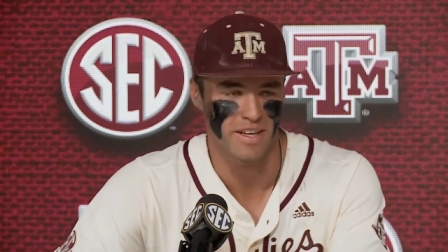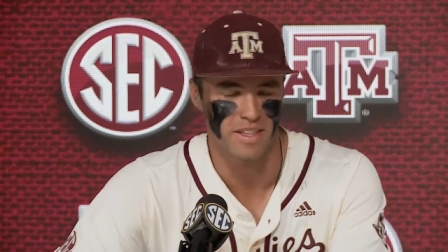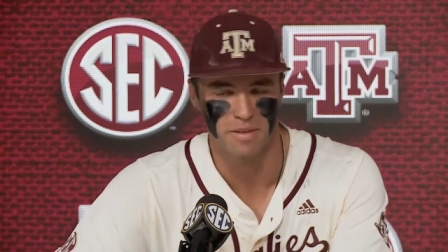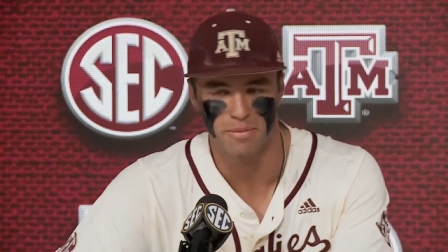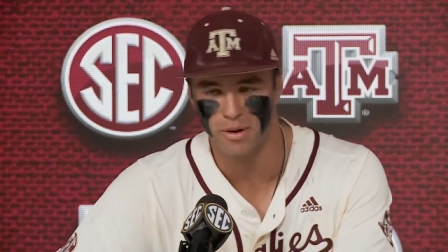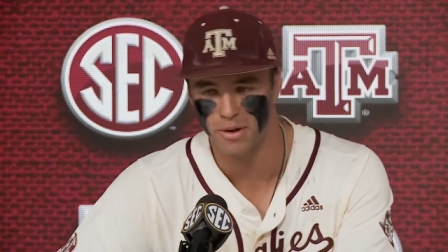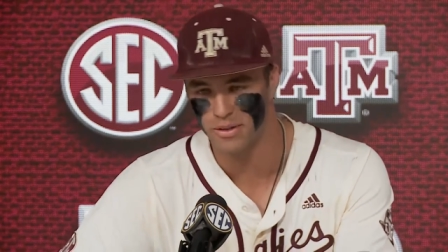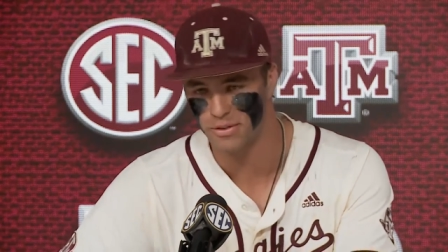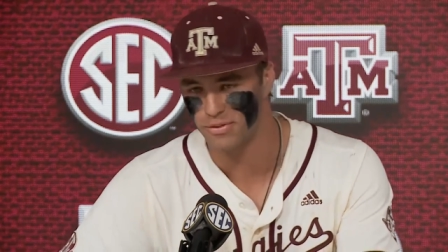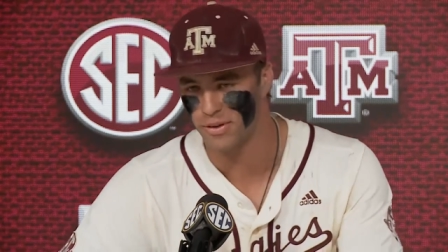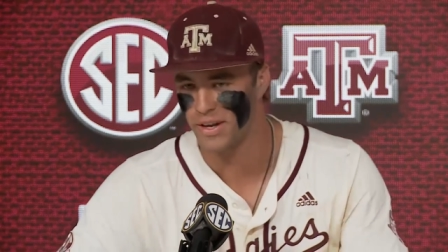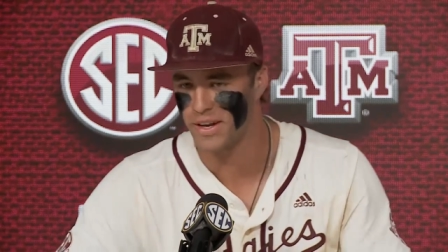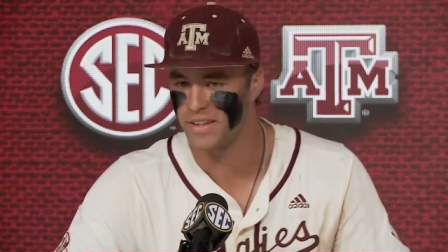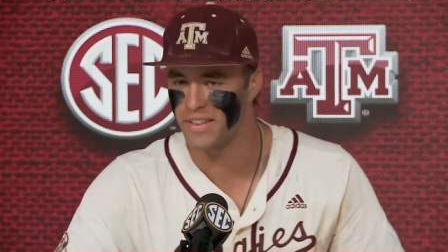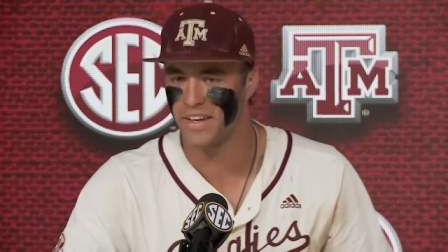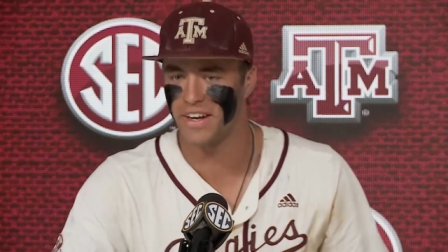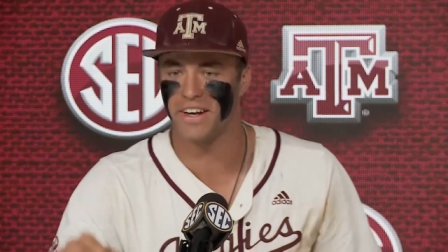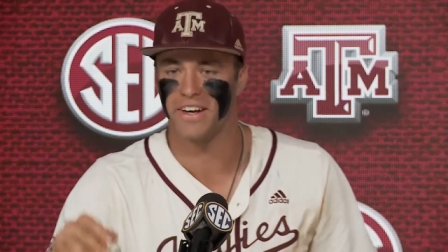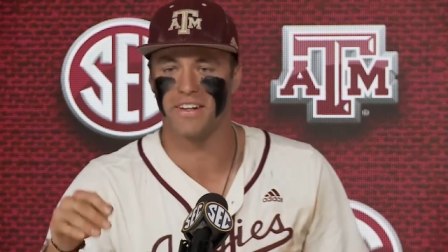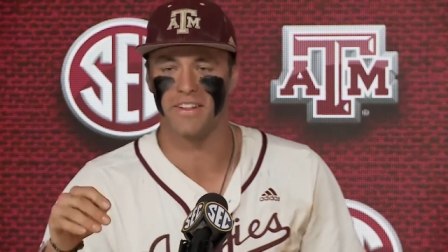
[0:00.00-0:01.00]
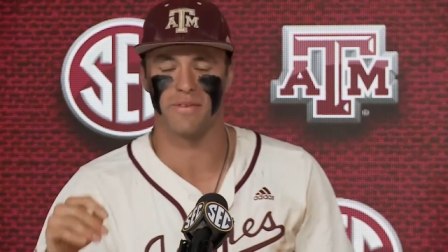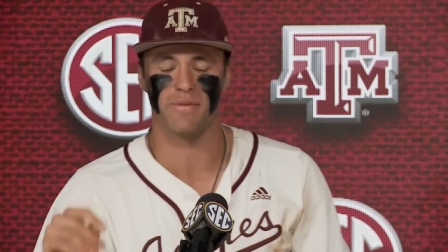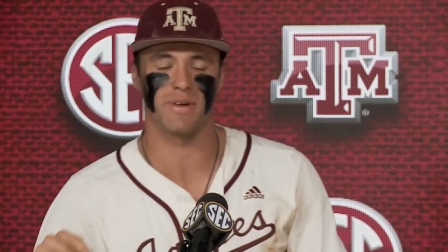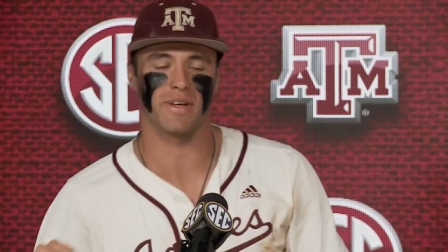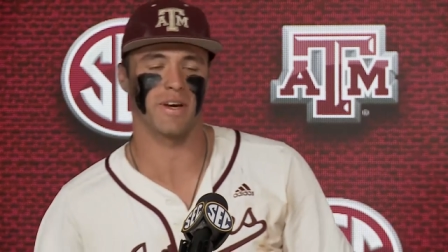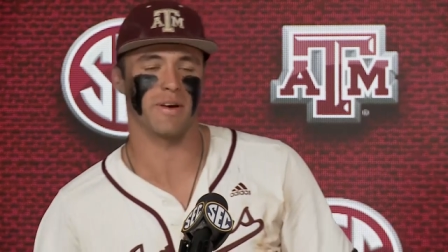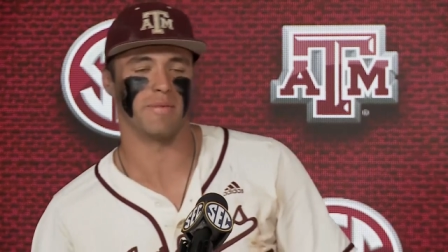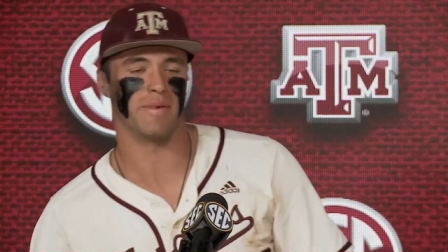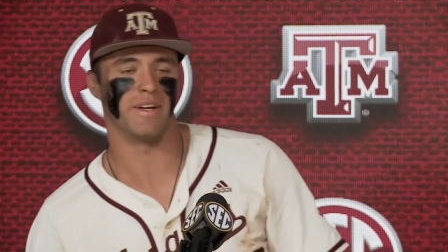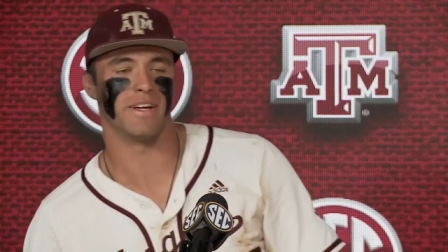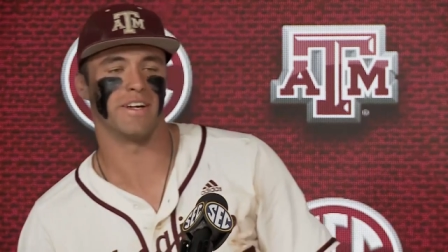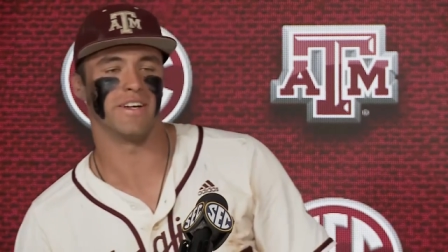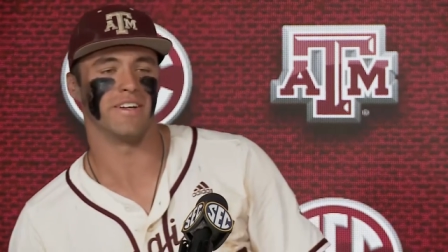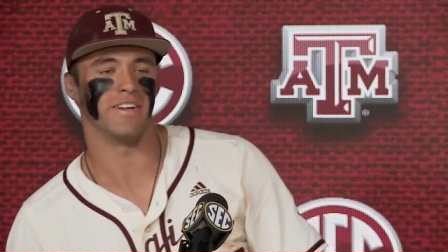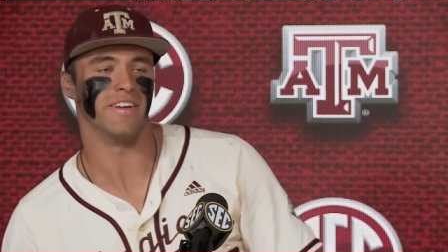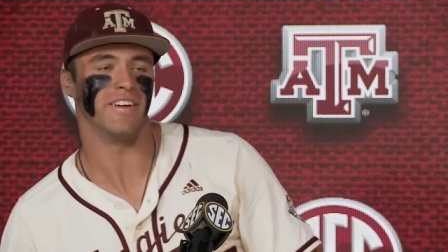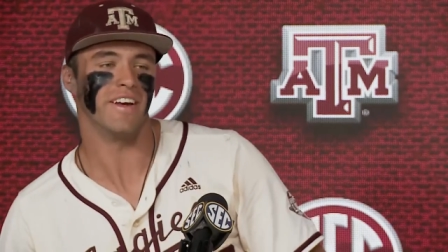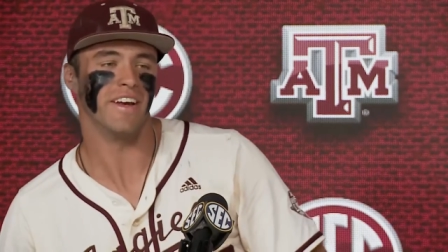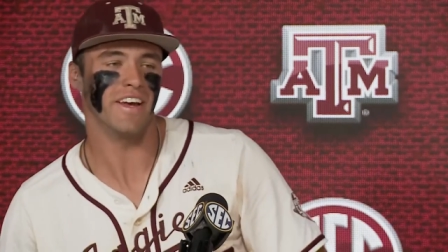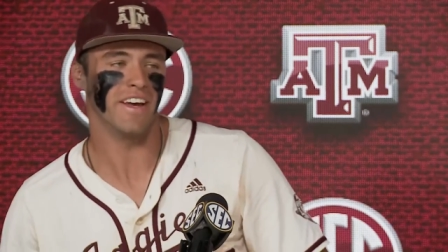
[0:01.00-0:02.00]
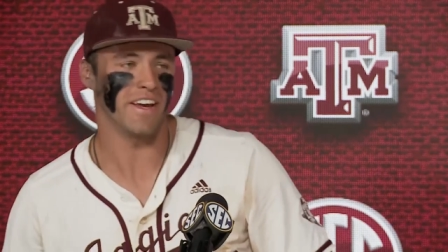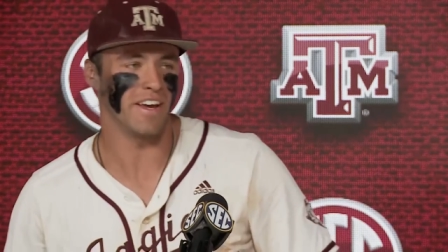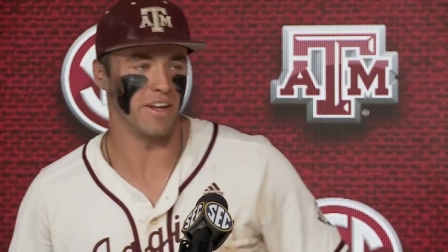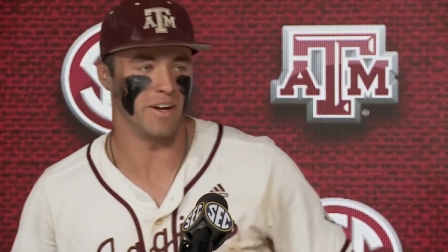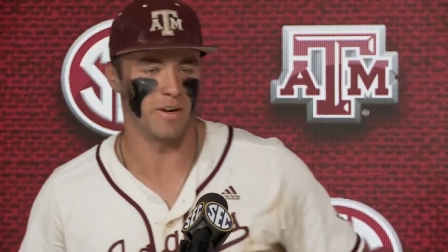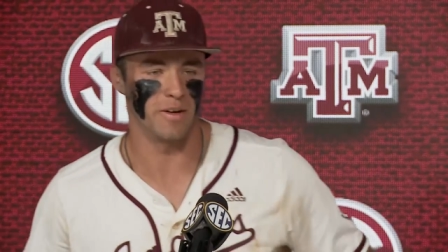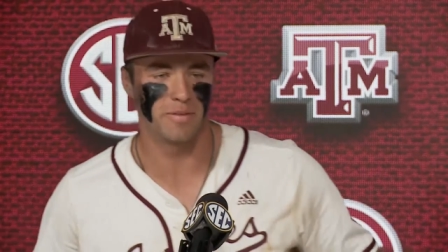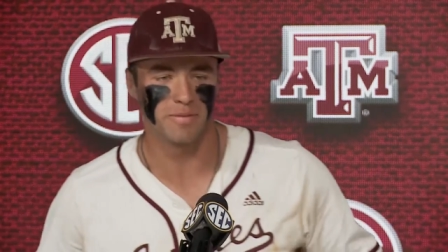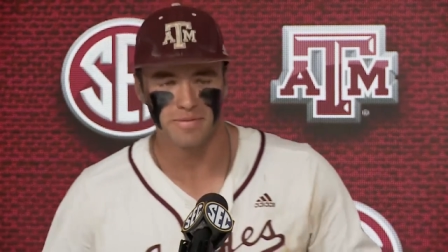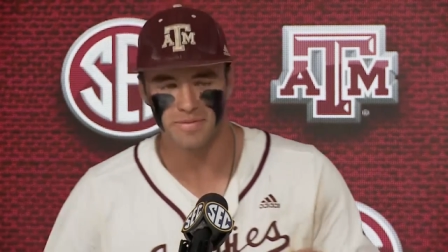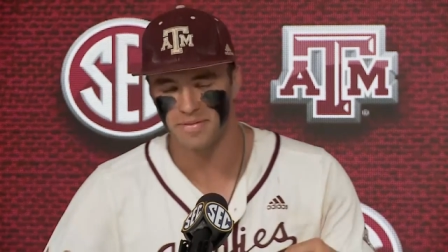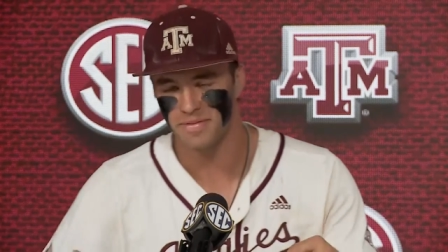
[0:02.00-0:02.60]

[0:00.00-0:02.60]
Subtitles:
and the ball's flying there, and then we come here and, you know,